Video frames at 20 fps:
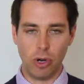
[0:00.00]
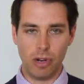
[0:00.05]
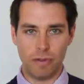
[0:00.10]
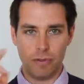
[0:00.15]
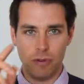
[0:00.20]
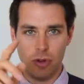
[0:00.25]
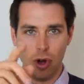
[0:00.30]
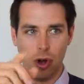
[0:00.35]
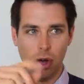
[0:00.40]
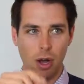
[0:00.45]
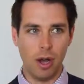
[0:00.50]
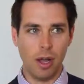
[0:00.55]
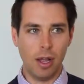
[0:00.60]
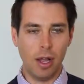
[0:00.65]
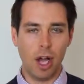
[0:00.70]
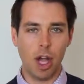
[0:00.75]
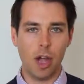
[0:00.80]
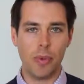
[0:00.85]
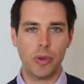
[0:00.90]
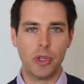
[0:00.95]
If not,
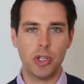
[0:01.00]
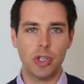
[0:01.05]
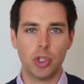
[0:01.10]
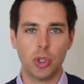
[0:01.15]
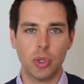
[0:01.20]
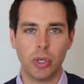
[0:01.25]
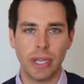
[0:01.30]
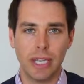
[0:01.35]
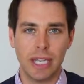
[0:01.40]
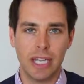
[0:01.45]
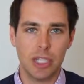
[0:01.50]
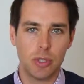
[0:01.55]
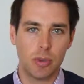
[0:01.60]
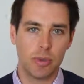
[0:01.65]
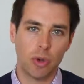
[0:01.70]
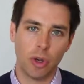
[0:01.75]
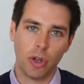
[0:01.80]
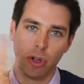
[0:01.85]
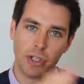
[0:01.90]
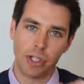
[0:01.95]
I hope you enjoy these. We've
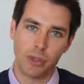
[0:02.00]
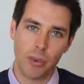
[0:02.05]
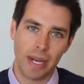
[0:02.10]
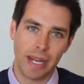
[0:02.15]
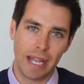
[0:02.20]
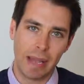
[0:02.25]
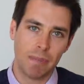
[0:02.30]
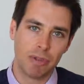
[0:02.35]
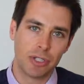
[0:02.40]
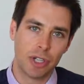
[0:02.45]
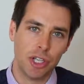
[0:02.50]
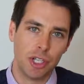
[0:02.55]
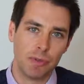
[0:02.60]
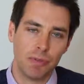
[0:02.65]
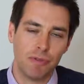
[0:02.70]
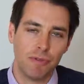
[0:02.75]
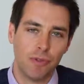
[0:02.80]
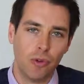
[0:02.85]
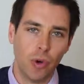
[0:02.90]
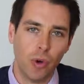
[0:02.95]
got another 20 episodes
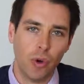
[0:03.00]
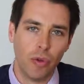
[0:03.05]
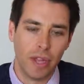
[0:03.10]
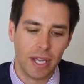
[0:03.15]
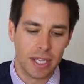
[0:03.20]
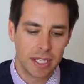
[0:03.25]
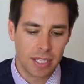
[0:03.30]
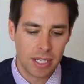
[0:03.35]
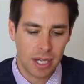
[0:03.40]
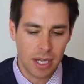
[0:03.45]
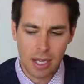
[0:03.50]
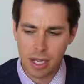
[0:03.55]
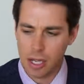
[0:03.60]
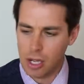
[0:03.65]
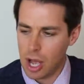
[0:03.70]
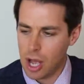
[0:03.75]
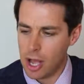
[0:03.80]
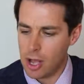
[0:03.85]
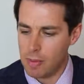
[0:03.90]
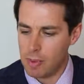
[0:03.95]
before this.
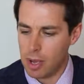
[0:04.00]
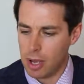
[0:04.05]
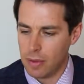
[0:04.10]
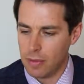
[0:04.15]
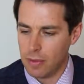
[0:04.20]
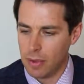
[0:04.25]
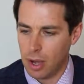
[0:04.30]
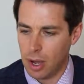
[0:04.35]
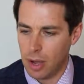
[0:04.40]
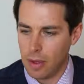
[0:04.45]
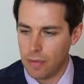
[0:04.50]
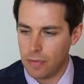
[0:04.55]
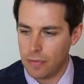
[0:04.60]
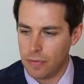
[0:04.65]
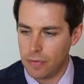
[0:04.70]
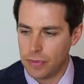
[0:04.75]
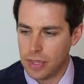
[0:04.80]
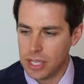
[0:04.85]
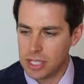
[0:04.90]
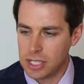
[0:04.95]

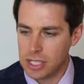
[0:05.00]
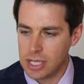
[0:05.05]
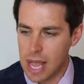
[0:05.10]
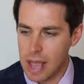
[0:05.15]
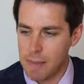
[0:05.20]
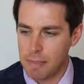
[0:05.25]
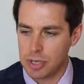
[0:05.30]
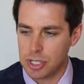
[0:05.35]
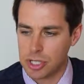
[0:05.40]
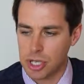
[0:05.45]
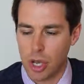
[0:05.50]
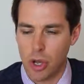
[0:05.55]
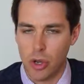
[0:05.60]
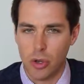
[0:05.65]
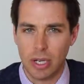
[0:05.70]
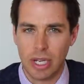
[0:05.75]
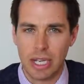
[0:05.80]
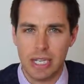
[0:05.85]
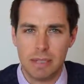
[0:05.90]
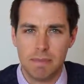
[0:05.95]
This
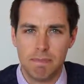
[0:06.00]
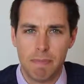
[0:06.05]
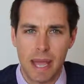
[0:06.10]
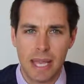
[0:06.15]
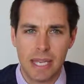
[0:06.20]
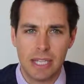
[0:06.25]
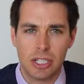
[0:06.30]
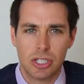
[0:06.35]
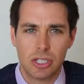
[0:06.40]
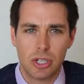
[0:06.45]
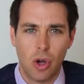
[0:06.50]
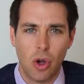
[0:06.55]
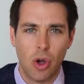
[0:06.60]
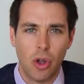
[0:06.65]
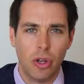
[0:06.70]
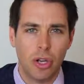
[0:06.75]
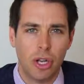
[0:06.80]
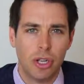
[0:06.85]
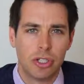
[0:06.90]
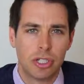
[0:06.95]
episode is based
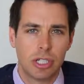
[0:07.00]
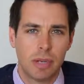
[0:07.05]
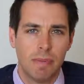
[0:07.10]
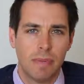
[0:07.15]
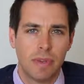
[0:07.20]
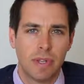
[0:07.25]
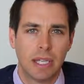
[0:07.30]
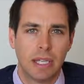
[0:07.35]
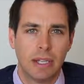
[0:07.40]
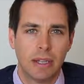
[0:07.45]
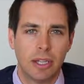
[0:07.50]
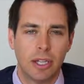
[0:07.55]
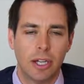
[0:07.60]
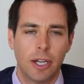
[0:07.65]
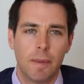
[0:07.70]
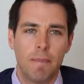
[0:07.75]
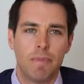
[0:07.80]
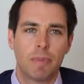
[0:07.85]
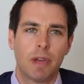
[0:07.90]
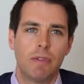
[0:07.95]
on something
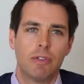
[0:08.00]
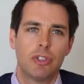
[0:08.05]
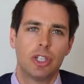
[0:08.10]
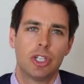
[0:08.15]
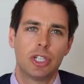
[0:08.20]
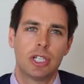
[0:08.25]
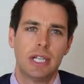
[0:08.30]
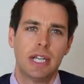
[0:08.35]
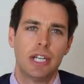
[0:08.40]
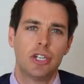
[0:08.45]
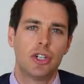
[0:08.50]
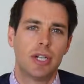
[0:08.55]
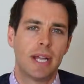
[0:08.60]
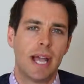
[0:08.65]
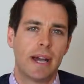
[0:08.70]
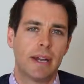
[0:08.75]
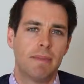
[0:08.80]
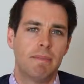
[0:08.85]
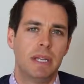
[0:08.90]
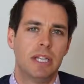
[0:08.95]
that I've just literally
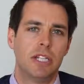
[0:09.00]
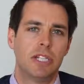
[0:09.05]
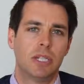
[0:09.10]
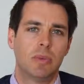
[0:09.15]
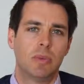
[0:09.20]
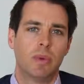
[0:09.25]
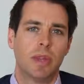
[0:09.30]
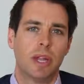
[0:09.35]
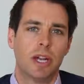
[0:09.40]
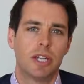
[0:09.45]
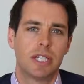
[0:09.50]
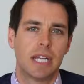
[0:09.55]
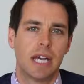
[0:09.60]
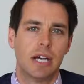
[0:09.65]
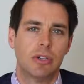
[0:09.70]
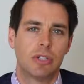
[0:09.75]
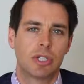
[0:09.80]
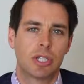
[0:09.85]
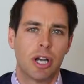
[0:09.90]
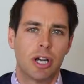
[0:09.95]
had a meeting with our
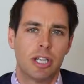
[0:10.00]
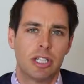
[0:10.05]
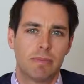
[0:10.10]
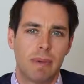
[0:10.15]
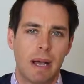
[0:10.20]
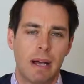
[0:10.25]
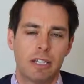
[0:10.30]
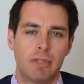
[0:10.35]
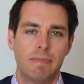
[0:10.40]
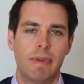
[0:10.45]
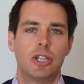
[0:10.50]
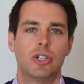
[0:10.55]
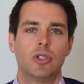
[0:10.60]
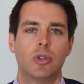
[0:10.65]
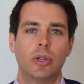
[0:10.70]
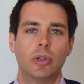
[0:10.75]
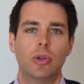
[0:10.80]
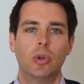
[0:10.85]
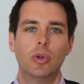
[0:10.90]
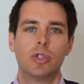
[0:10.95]
sales guys about to make sure
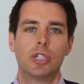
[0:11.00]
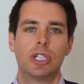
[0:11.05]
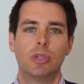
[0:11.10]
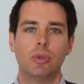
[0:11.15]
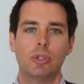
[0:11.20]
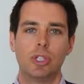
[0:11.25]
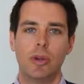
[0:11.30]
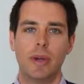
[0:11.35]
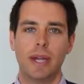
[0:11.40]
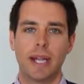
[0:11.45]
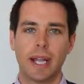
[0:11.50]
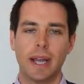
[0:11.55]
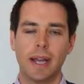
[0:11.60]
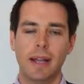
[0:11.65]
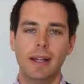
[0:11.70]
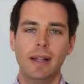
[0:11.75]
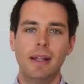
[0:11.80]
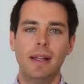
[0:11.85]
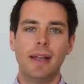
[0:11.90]
they're all still doing it.